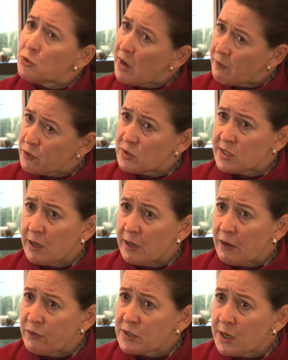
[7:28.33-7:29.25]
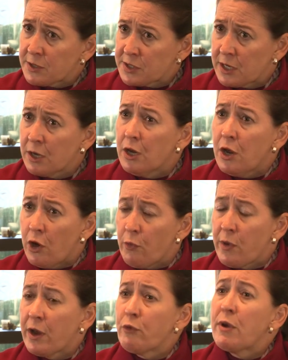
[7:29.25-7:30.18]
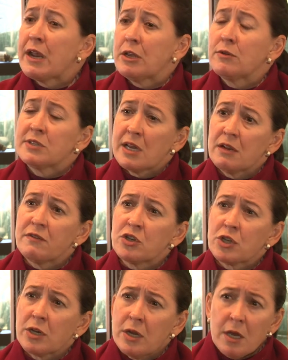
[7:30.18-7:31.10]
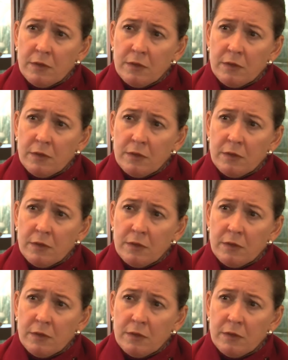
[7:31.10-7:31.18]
you have to sell advertising around radio and television.